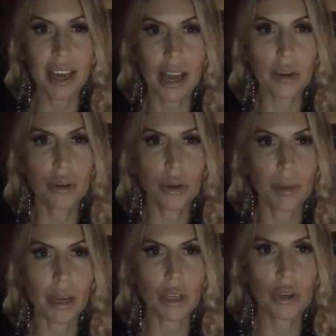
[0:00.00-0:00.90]
I don't know
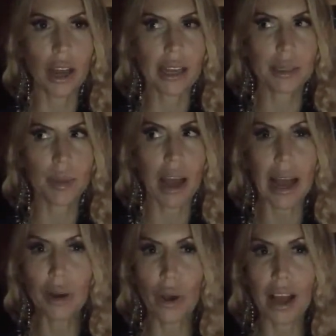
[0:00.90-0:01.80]
about you guys, but
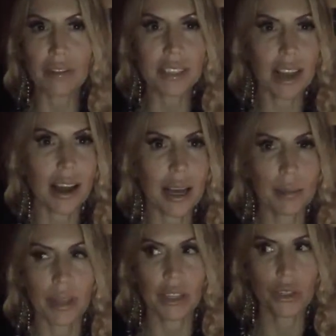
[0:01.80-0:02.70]
I don't have
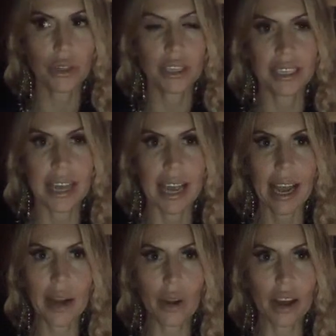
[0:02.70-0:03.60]
time, like during the day,
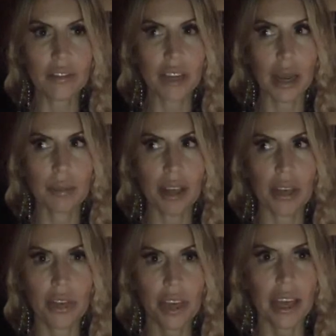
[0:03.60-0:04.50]
I don't have time to
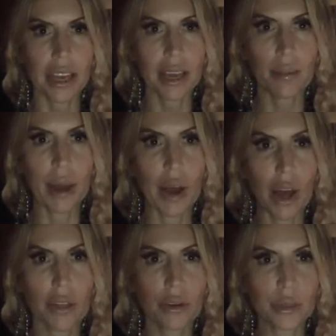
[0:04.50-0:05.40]
think about
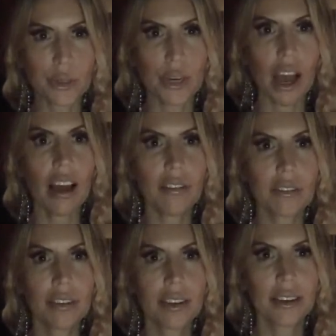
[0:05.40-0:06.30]
other stuff,
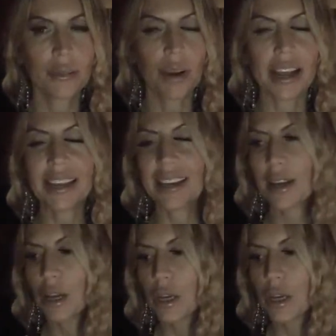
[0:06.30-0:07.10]
right?